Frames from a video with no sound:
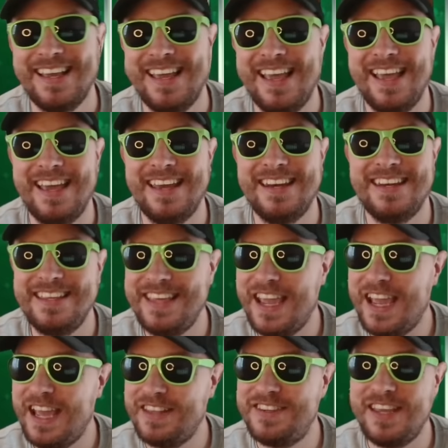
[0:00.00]
And
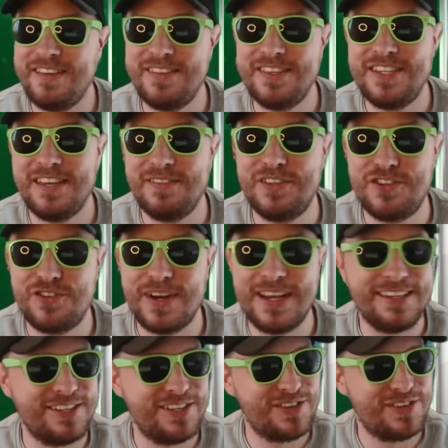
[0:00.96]
yeah,
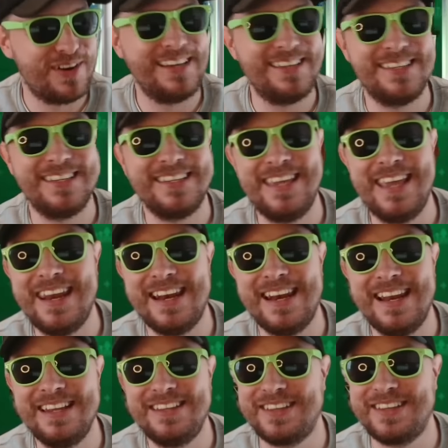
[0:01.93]
777 strikes again.
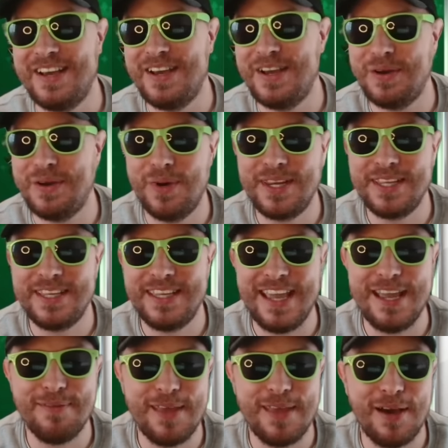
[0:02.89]
Let's go. What a
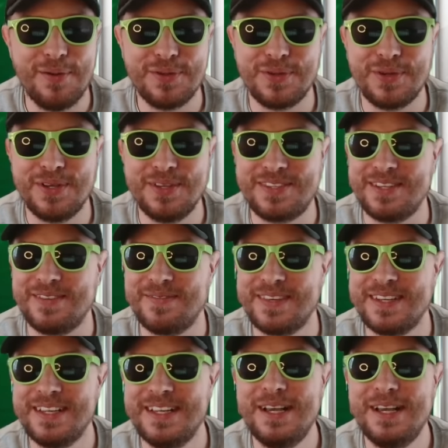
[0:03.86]
game. That was awesome.